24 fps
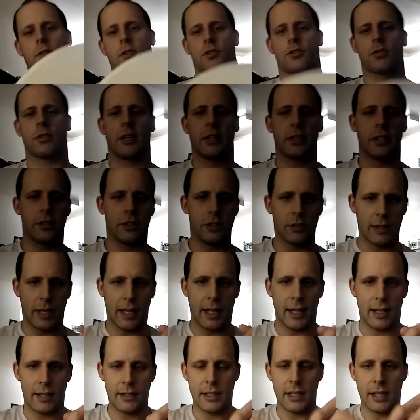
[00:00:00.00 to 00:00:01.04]
trying to do
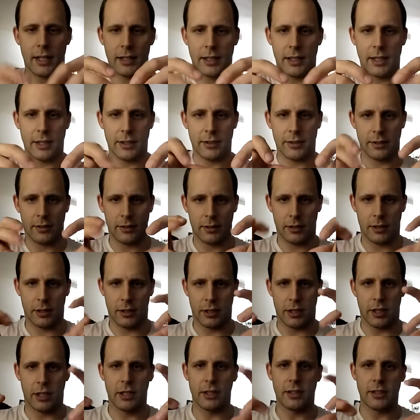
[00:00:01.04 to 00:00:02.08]
hand techniques
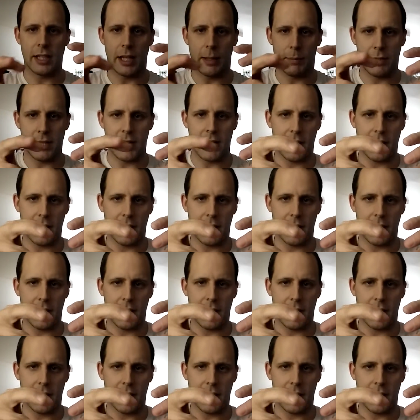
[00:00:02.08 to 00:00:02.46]
on untaped